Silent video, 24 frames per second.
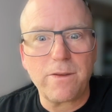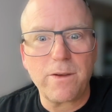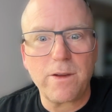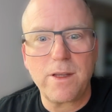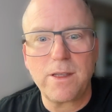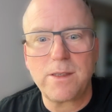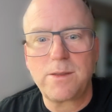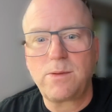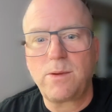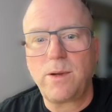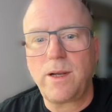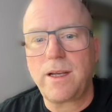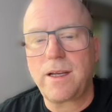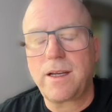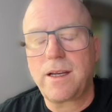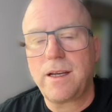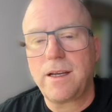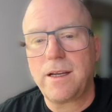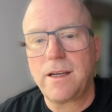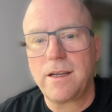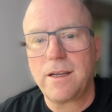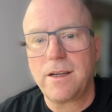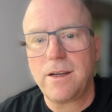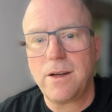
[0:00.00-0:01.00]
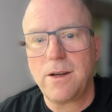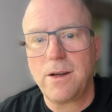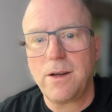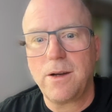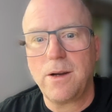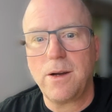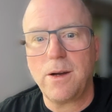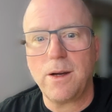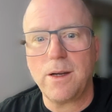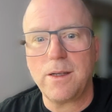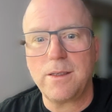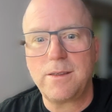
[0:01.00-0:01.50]
this week
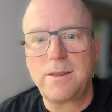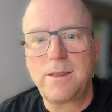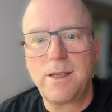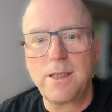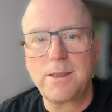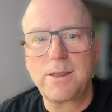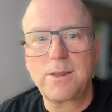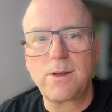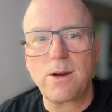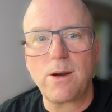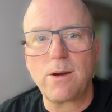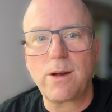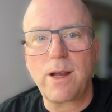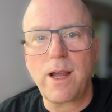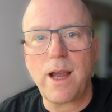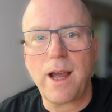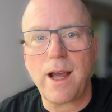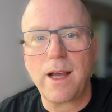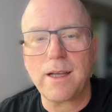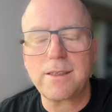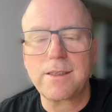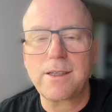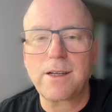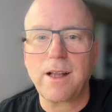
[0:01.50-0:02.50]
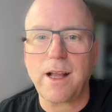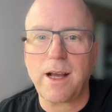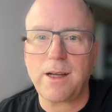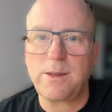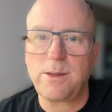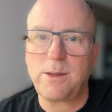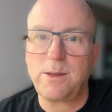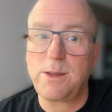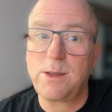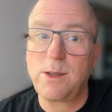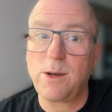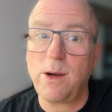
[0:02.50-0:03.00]
on DistroCast.
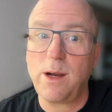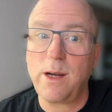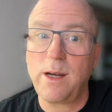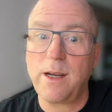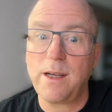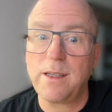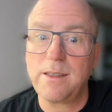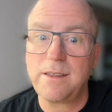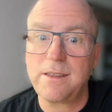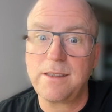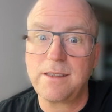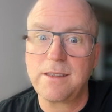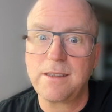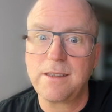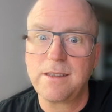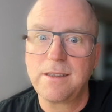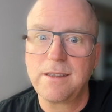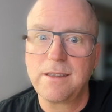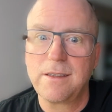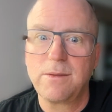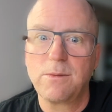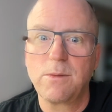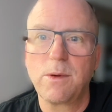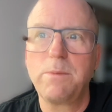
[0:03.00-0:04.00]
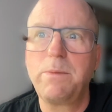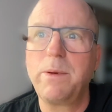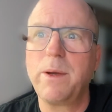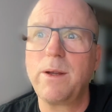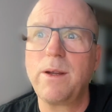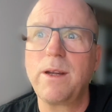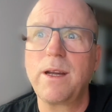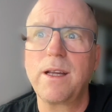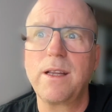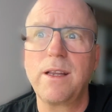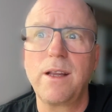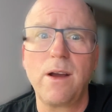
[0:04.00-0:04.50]
Glad you joined us. We're
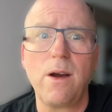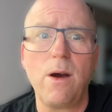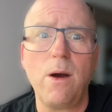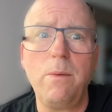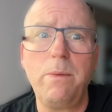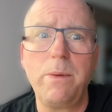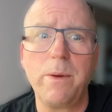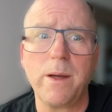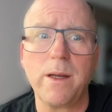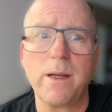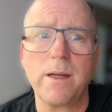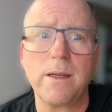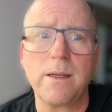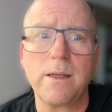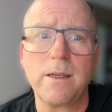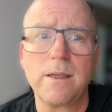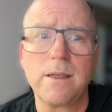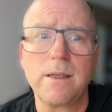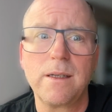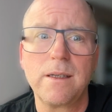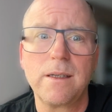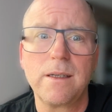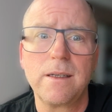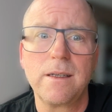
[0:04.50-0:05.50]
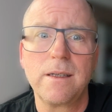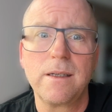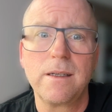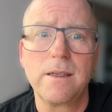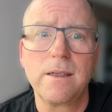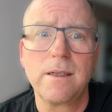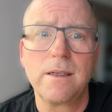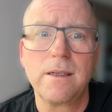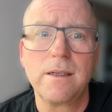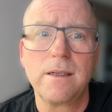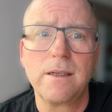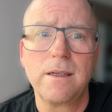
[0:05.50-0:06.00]
building in the open.
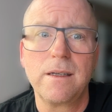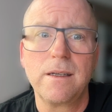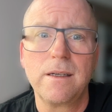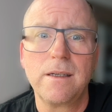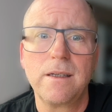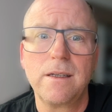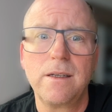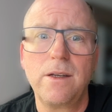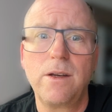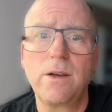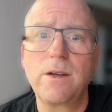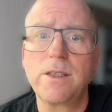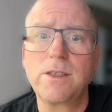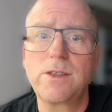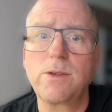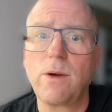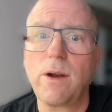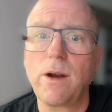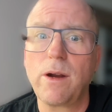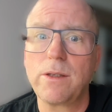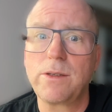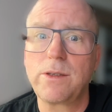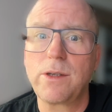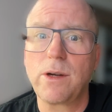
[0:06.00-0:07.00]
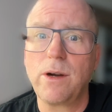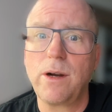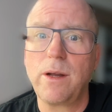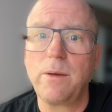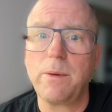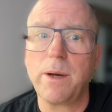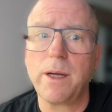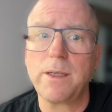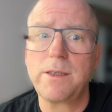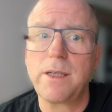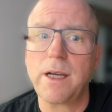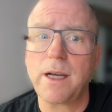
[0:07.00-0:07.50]
You can join our journey
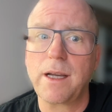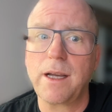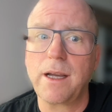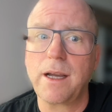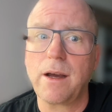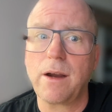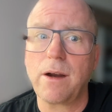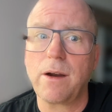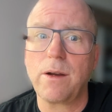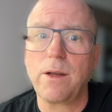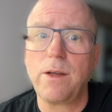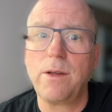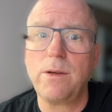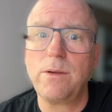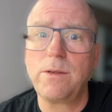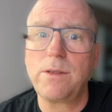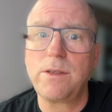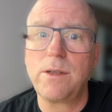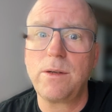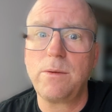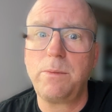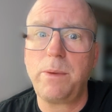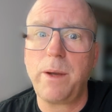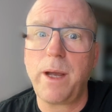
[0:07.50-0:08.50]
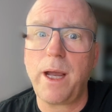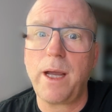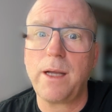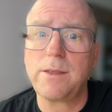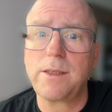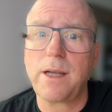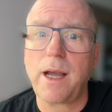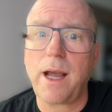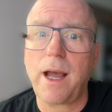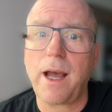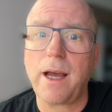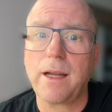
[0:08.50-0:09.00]
by checking out our YouTube
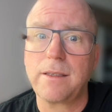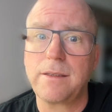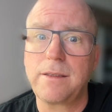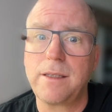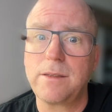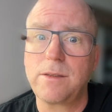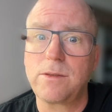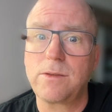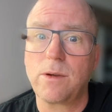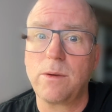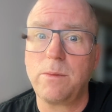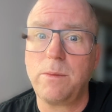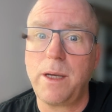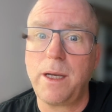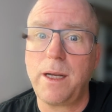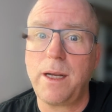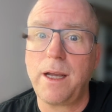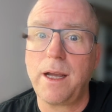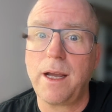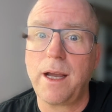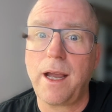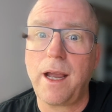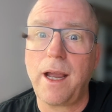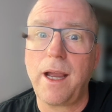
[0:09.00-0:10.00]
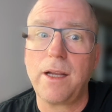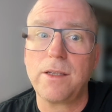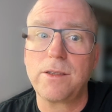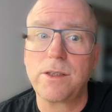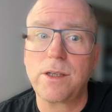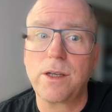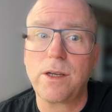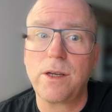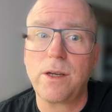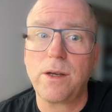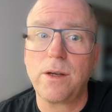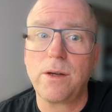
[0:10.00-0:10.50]
page at Distro Media
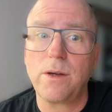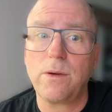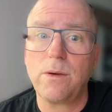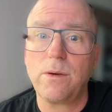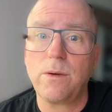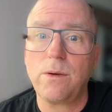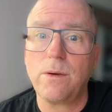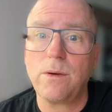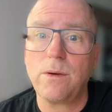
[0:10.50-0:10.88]
HQ.